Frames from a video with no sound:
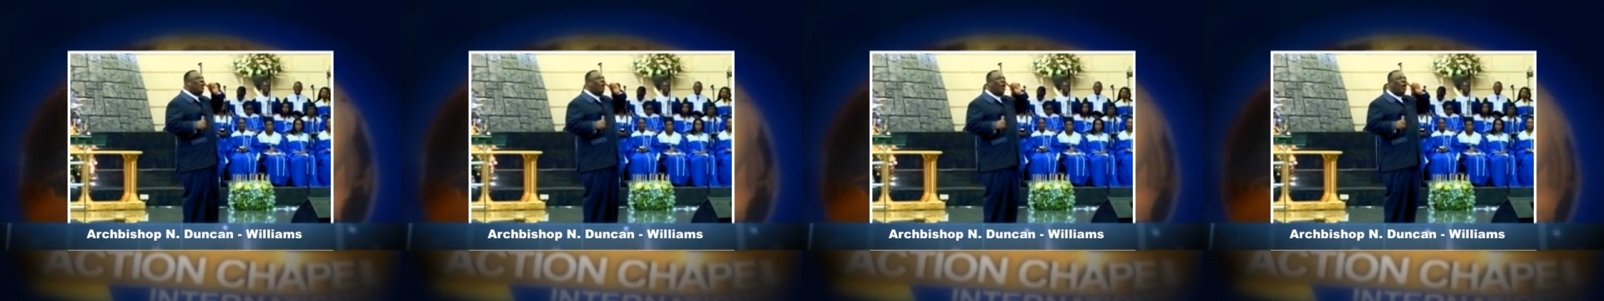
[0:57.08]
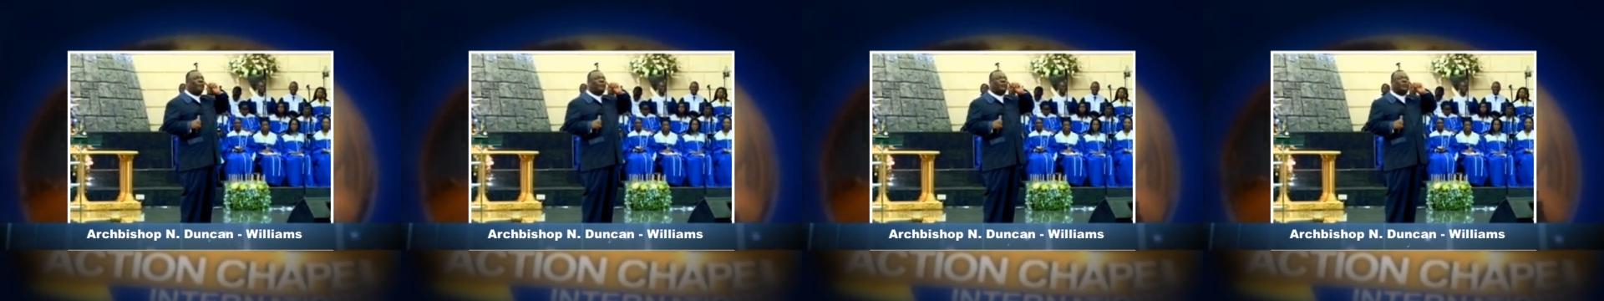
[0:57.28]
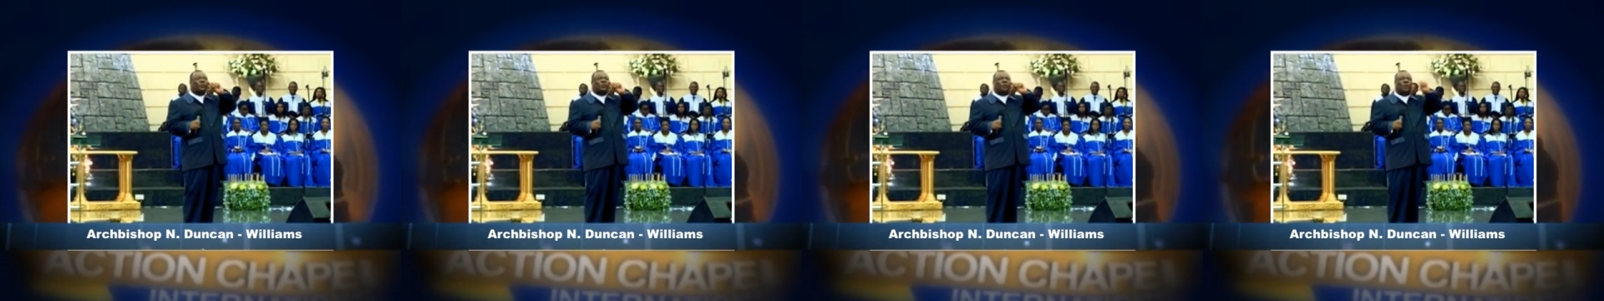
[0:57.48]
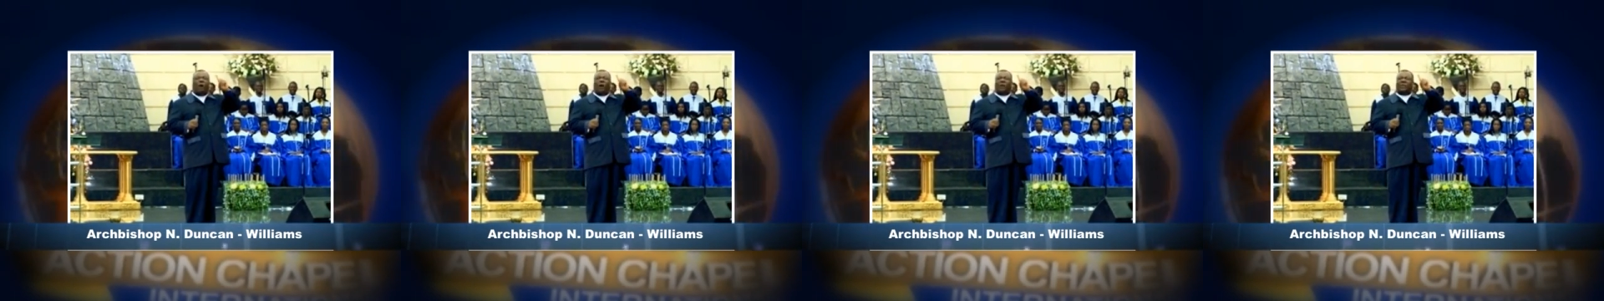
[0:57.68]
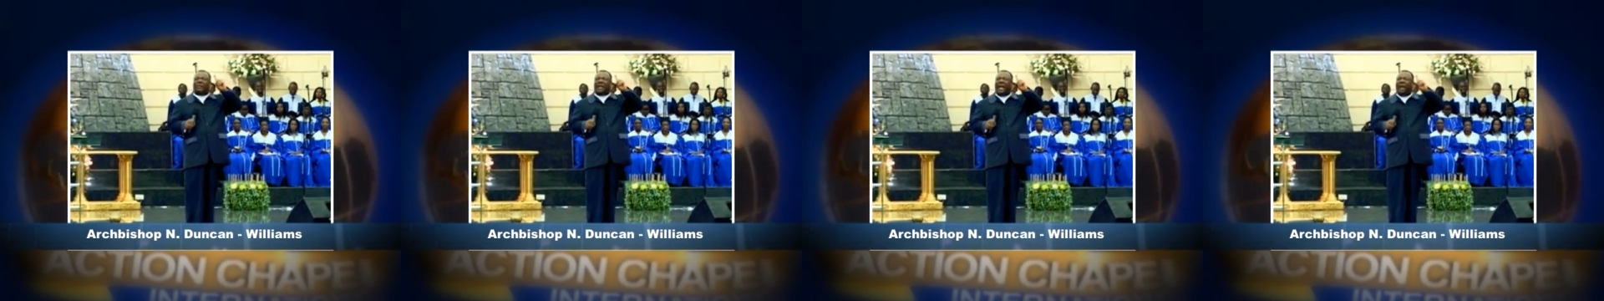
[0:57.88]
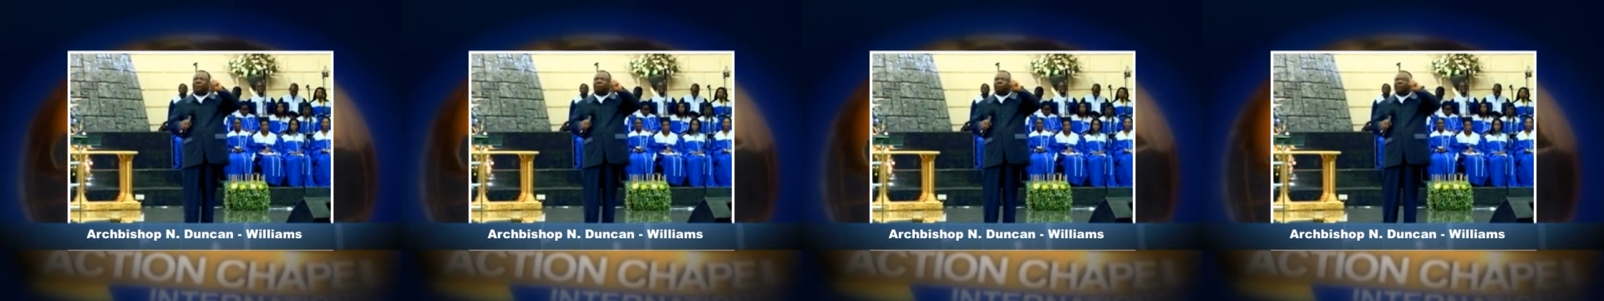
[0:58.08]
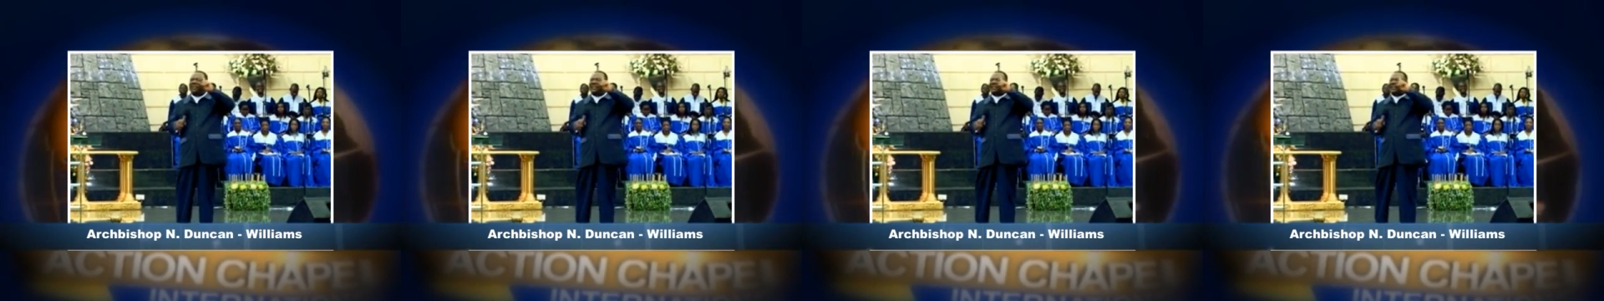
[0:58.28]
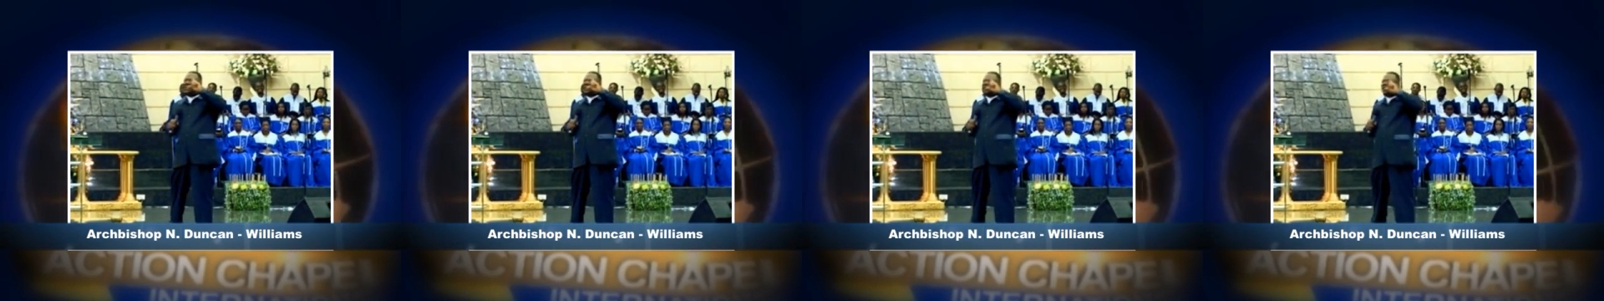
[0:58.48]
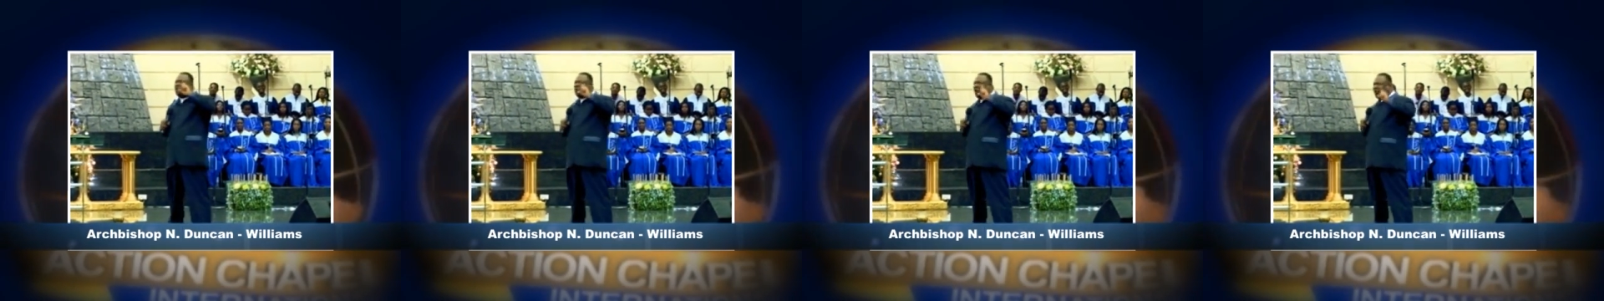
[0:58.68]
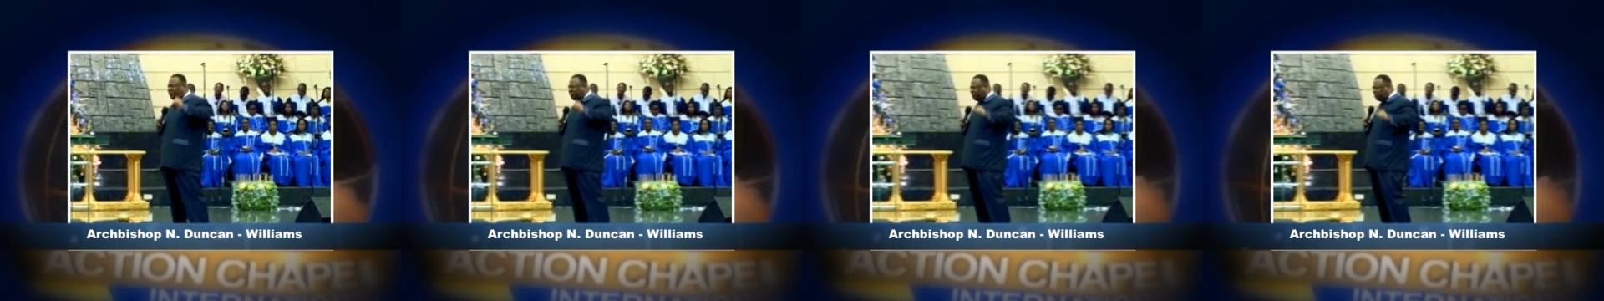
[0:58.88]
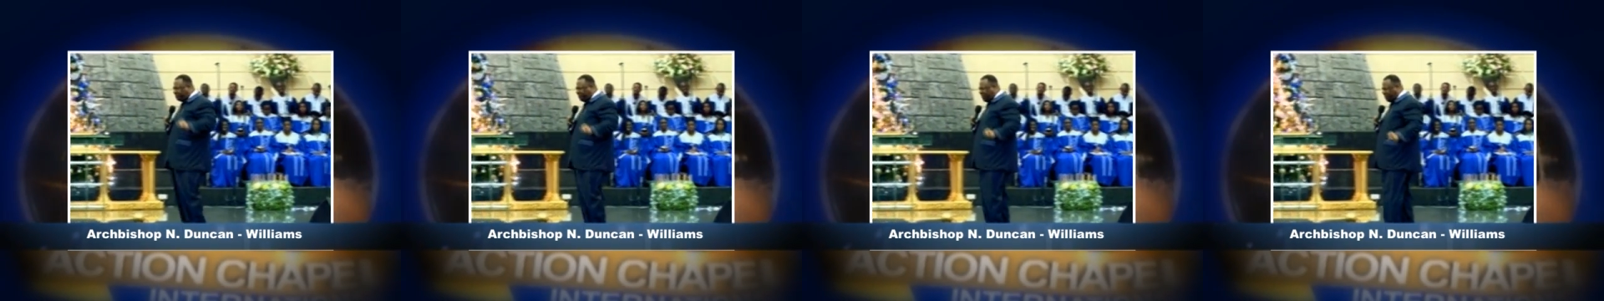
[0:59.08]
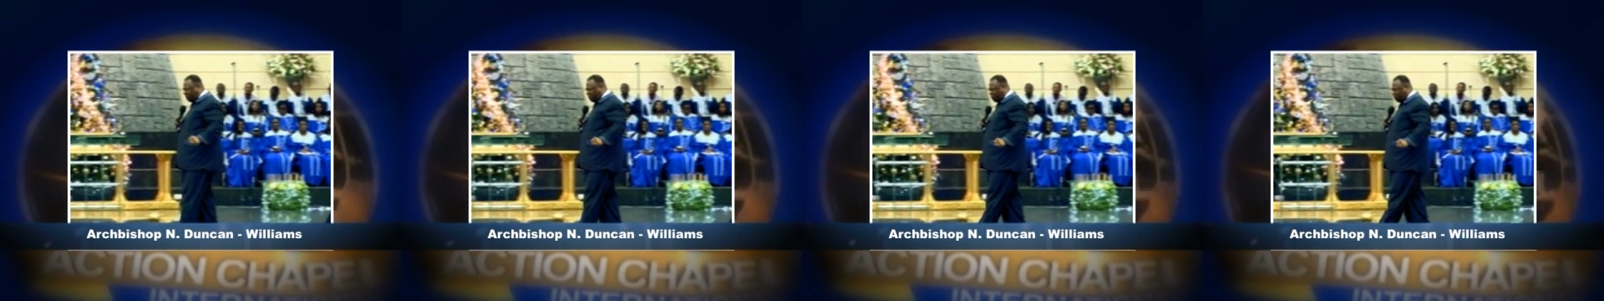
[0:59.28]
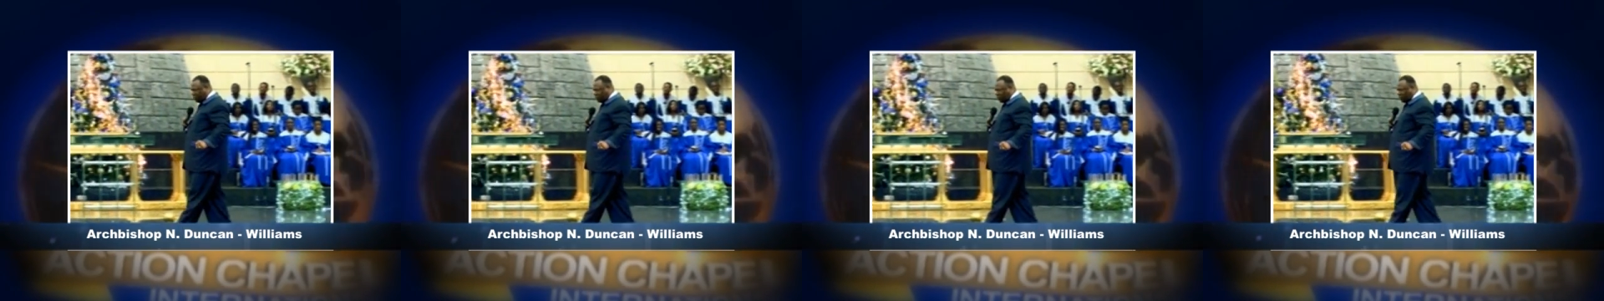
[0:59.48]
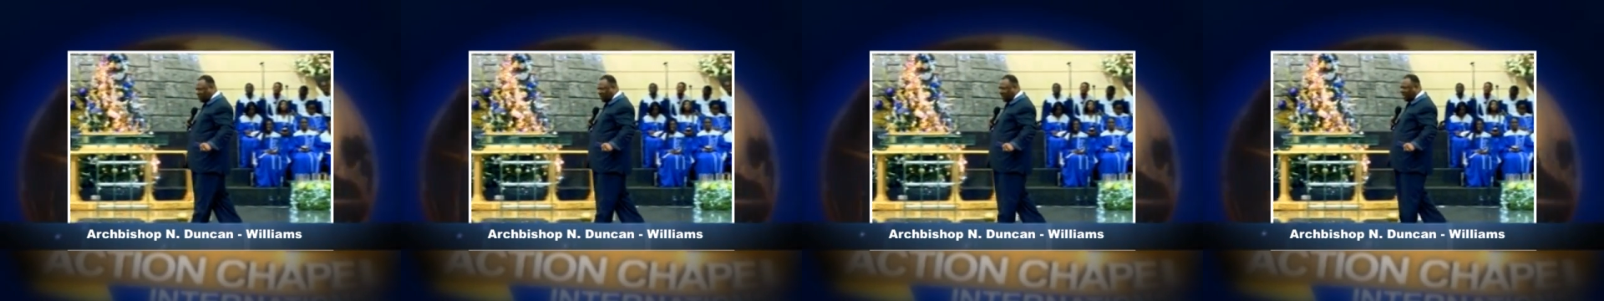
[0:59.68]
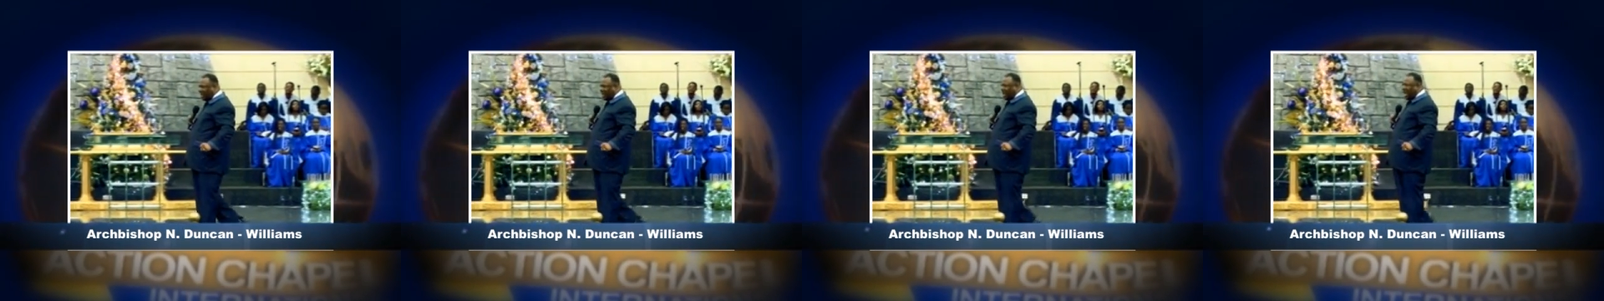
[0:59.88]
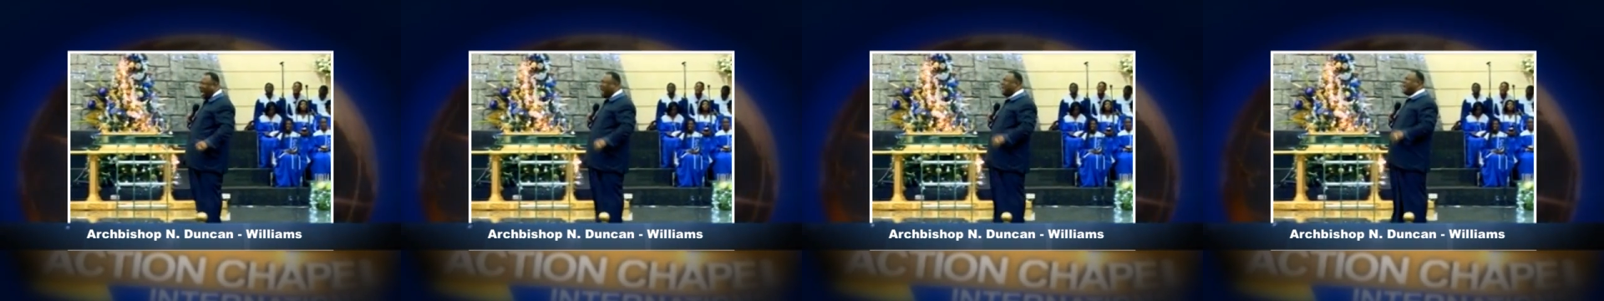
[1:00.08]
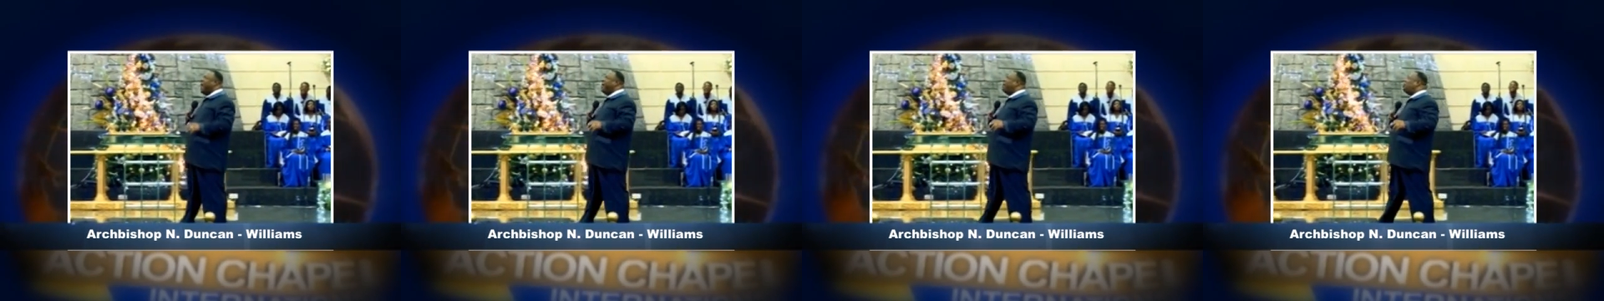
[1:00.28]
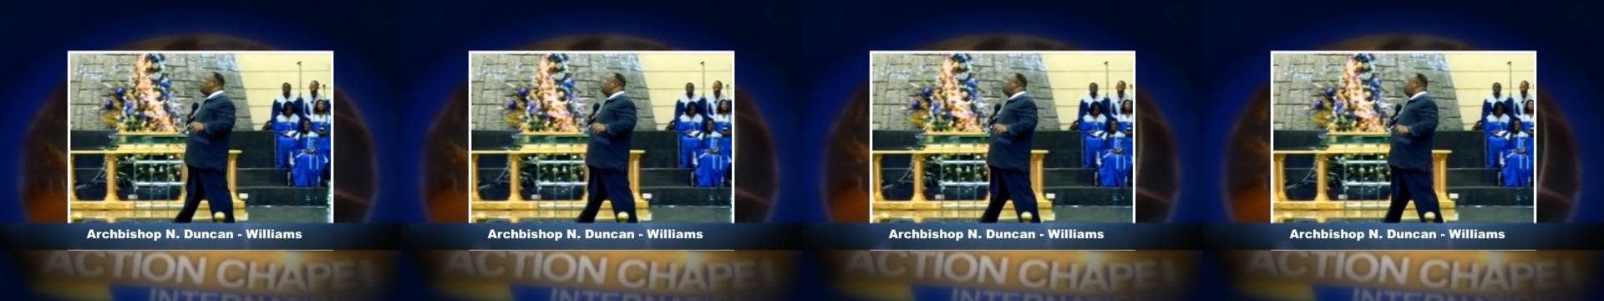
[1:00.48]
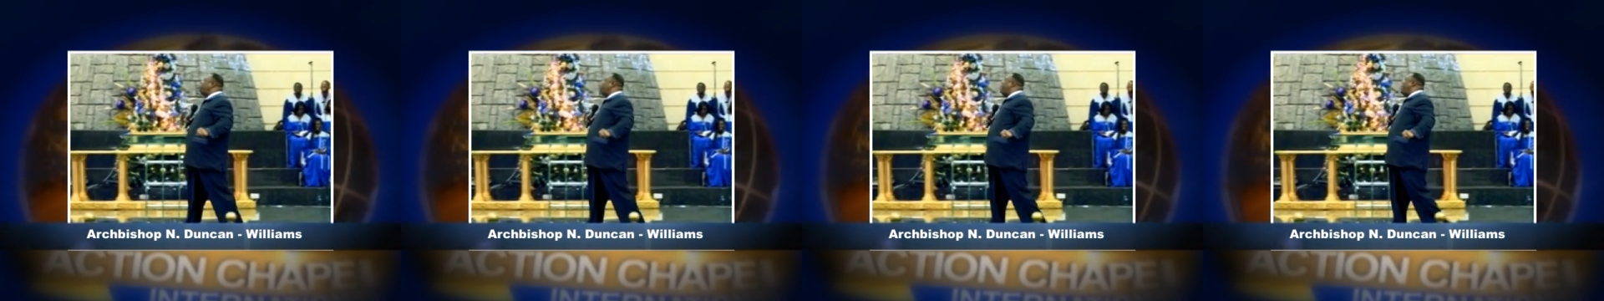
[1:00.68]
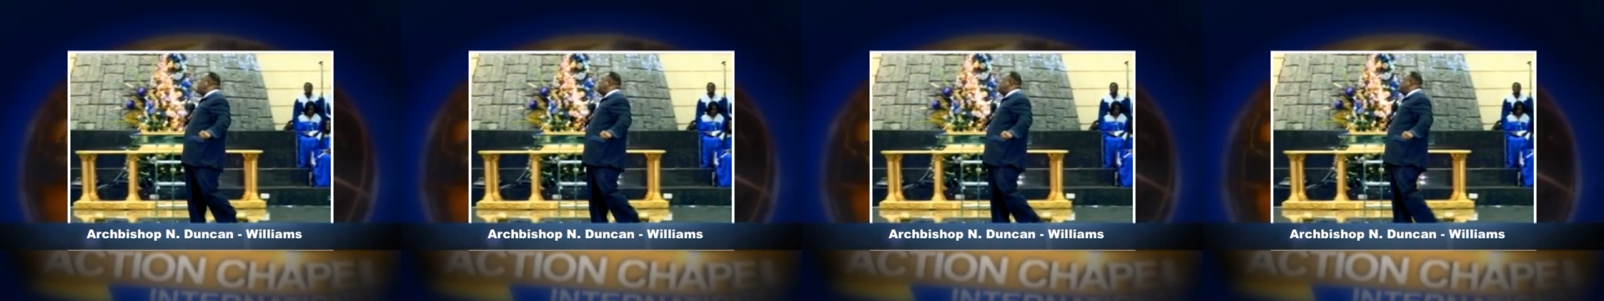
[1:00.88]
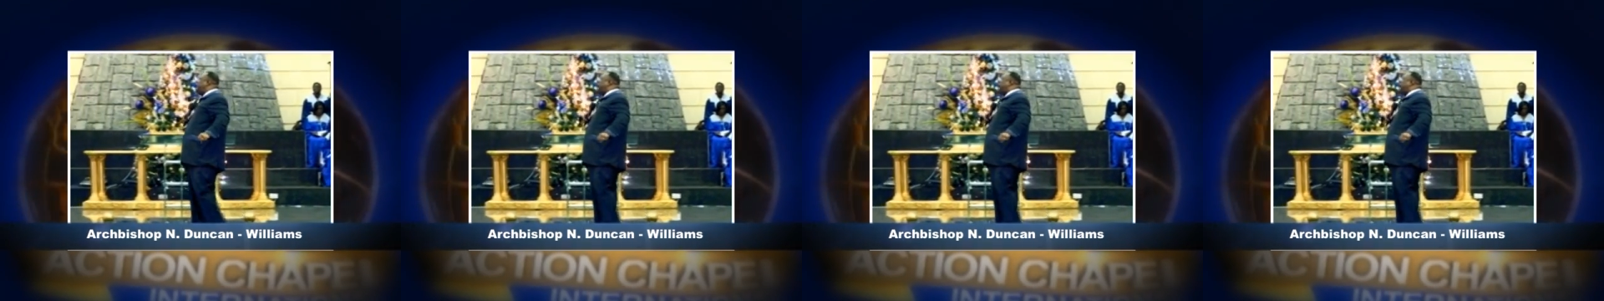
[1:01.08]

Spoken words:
No face is visible, so there are no lips to read.